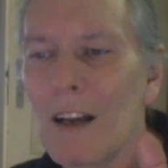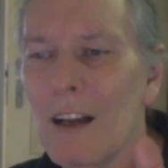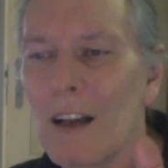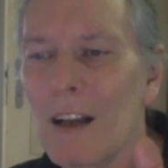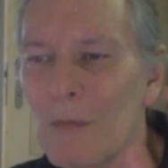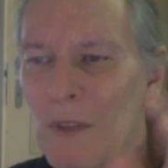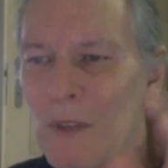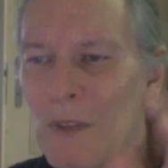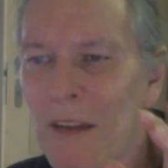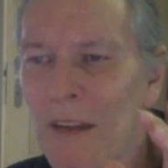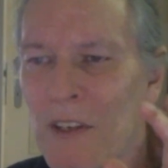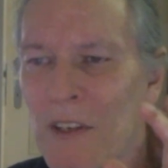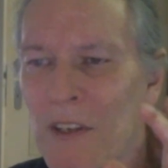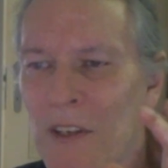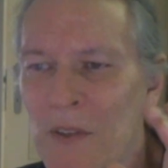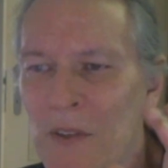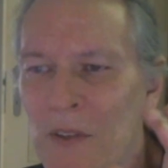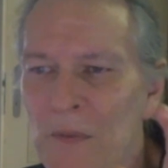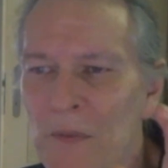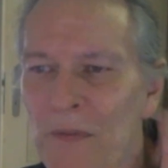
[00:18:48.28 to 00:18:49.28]
I'm going to have to do
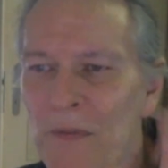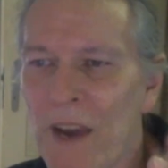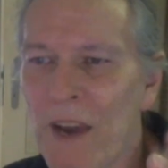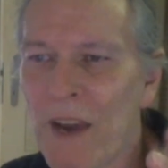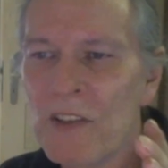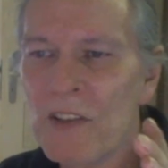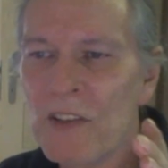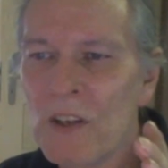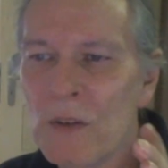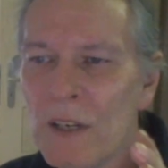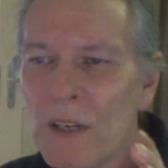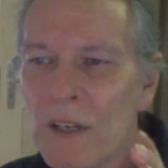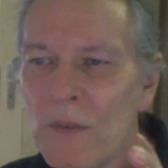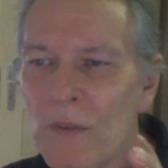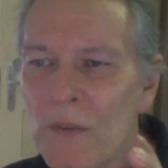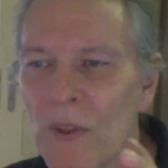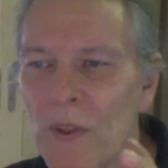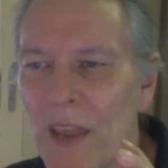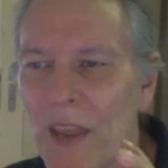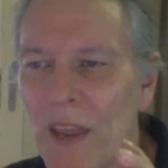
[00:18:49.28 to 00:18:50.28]
some fine-tuning
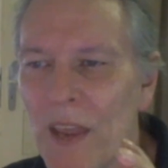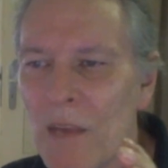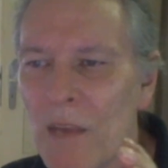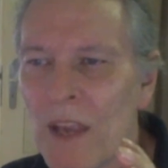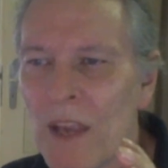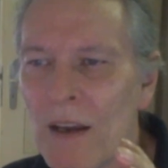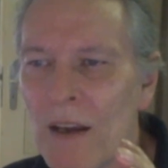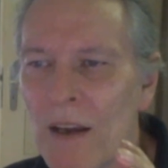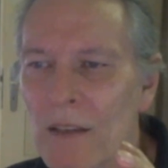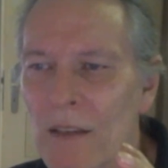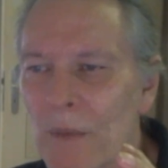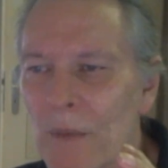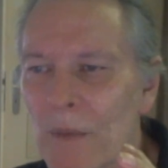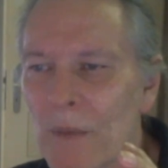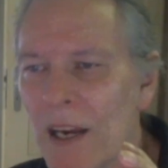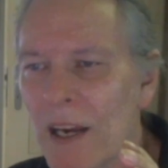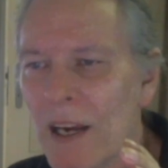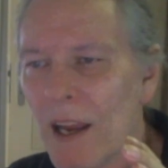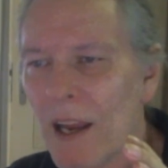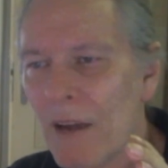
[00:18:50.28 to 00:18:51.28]
with the ABL. I
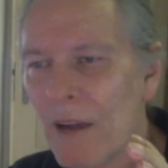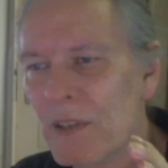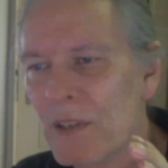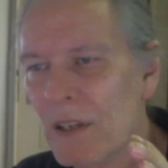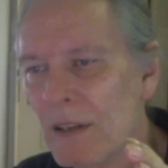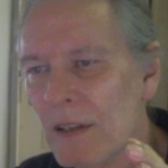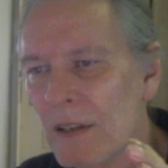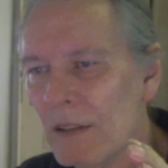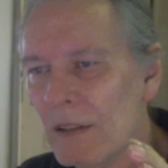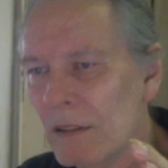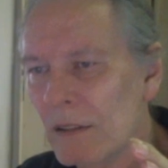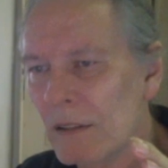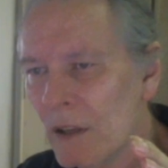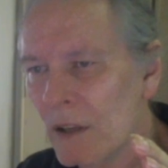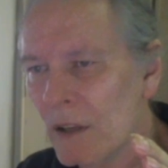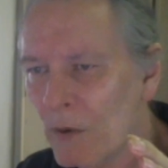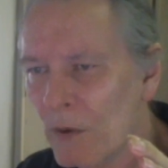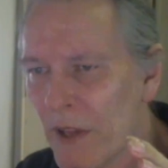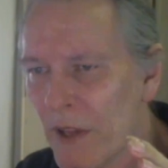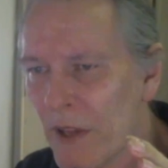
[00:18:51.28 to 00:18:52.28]
might have to
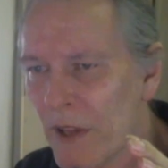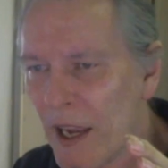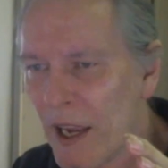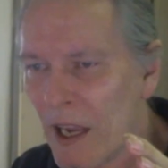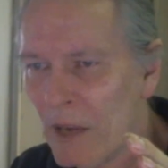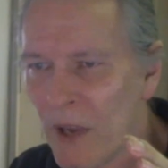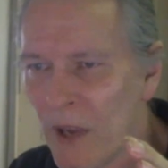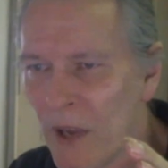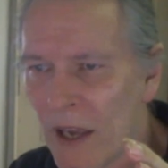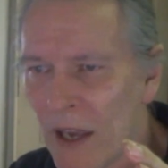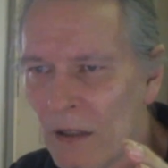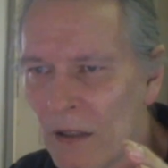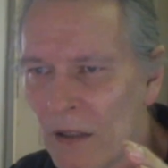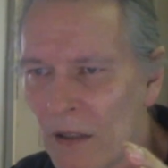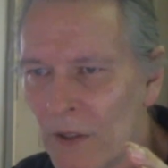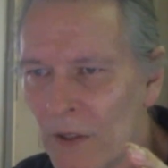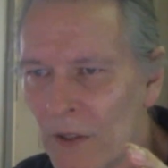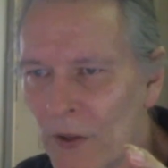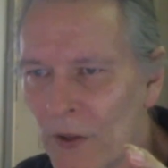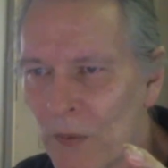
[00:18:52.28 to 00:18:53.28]
lower the ABL a
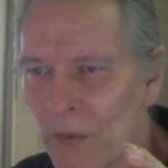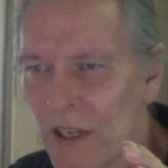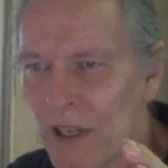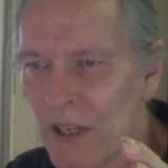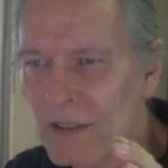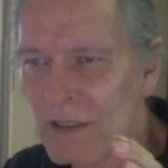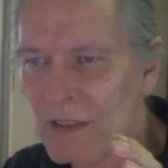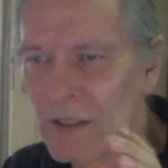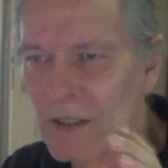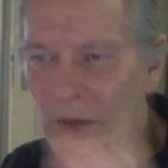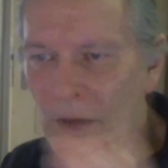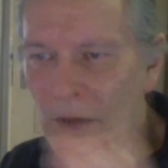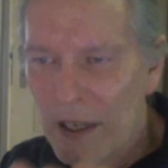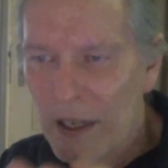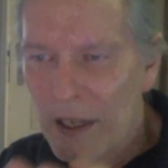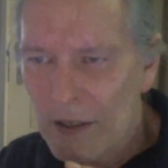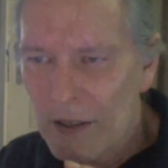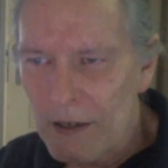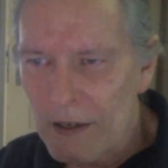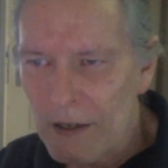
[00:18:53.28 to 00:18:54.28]
little bit so
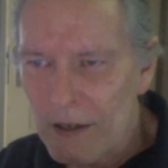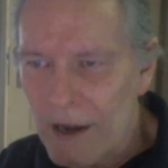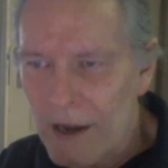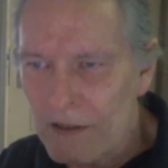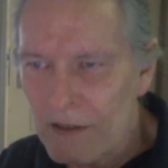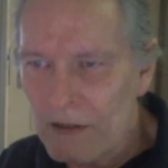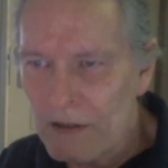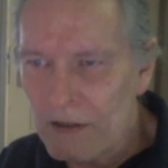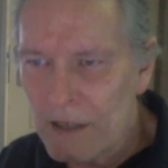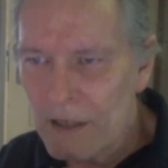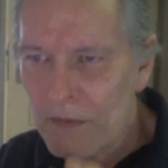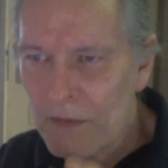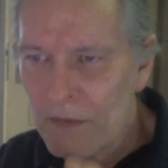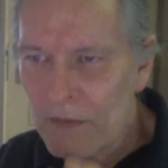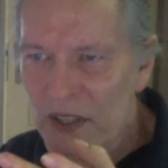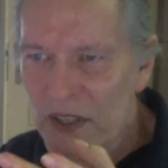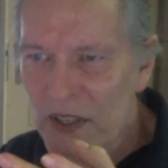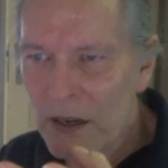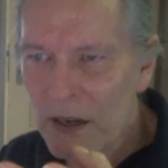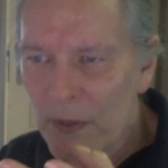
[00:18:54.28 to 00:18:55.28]
that the nozzle
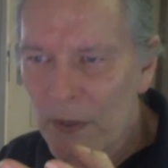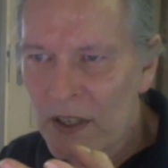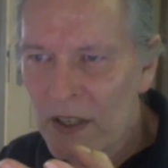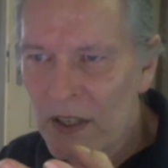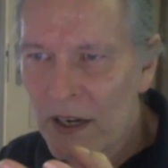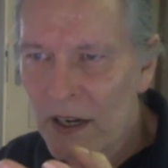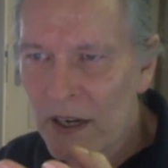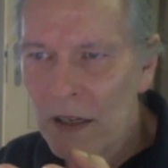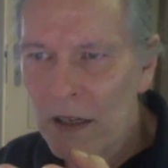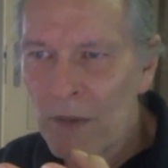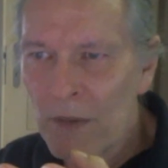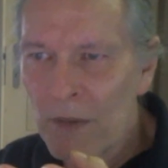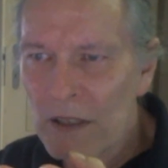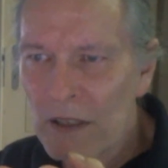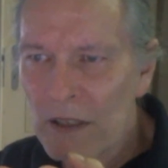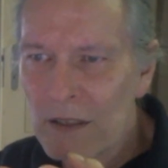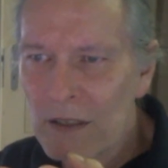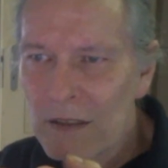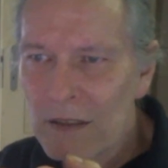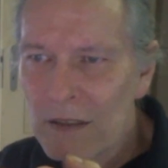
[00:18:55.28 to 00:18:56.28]
comes up a tiny
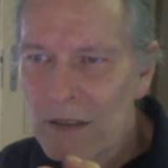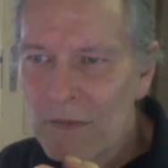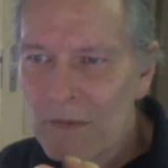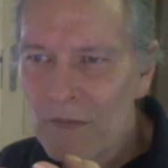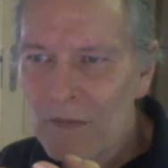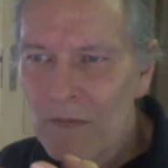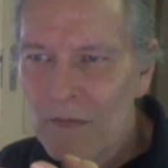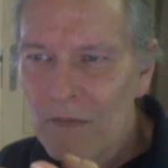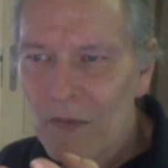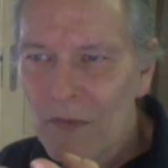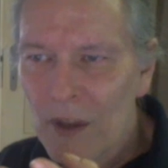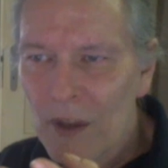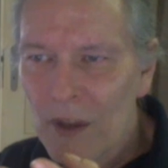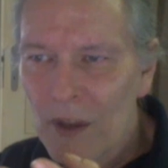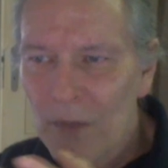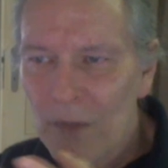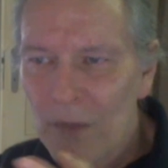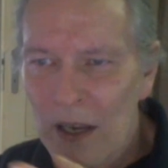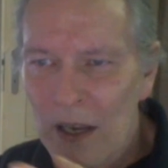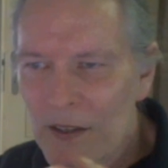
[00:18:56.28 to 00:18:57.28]
bit
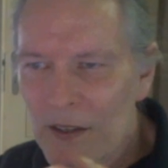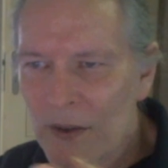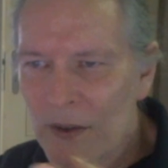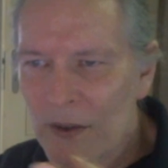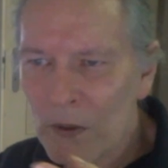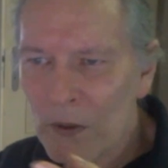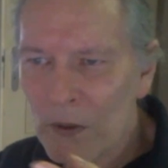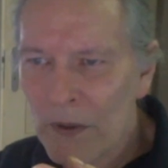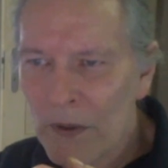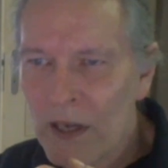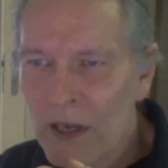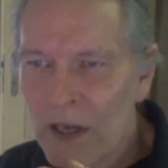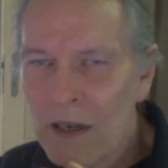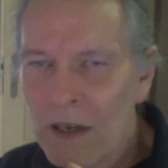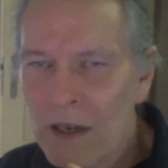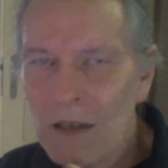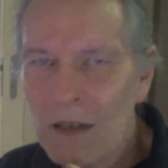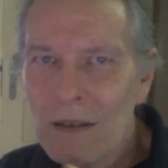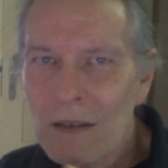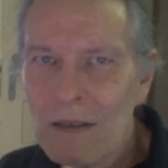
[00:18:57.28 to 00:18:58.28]
by this whole
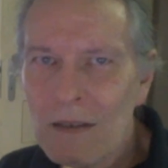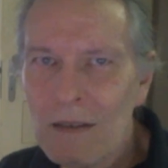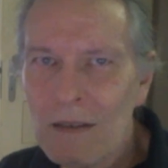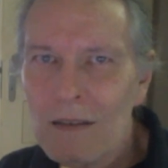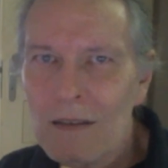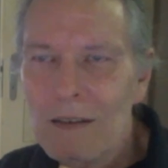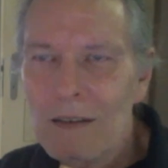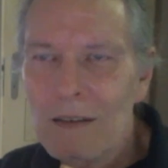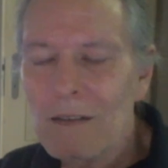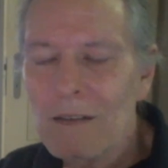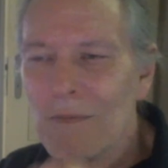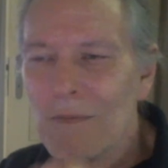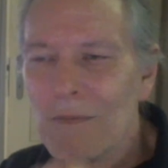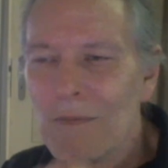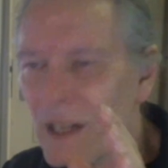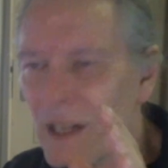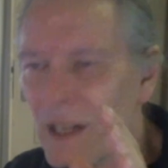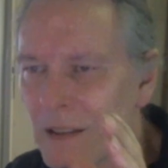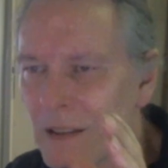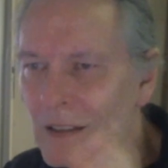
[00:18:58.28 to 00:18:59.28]
thing.
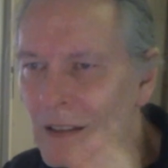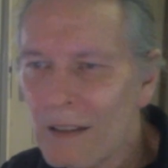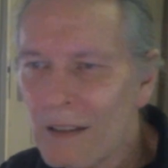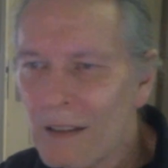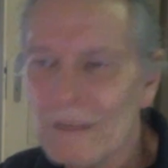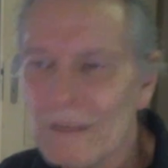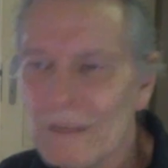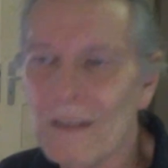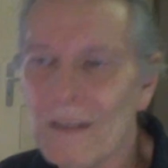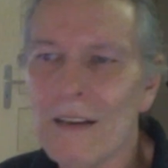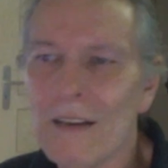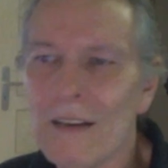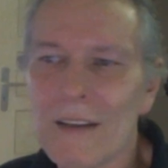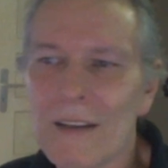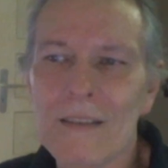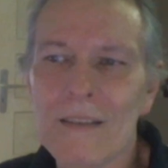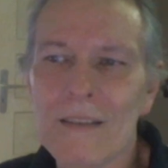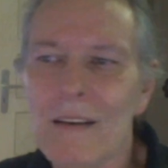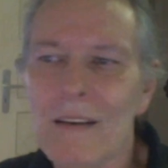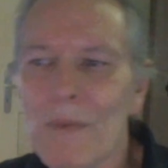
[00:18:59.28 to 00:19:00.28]
But yeah,
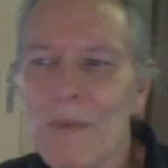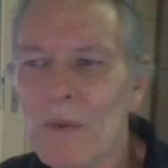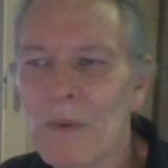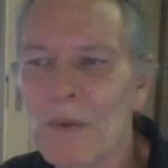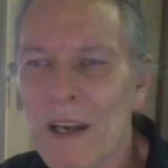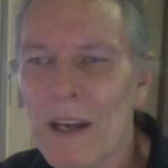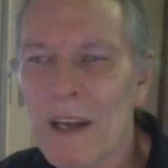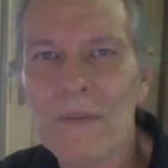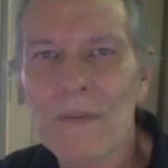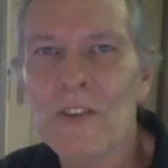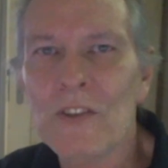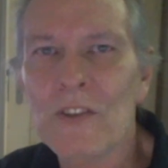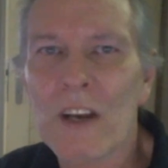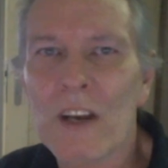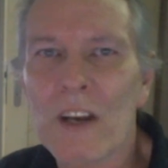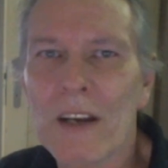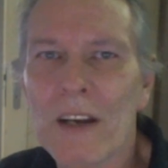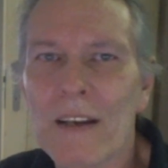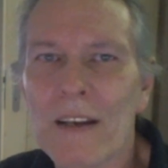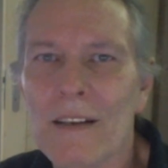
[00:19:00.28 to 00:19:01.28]
that's something I'm going to have to
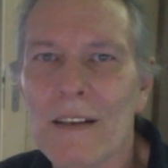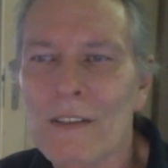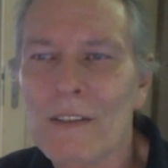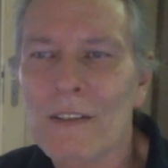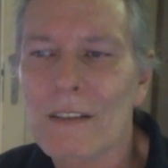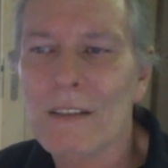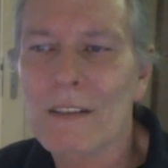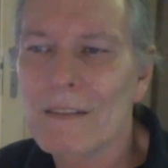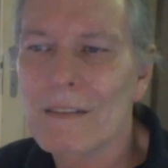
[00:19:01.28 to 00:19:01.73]
check out.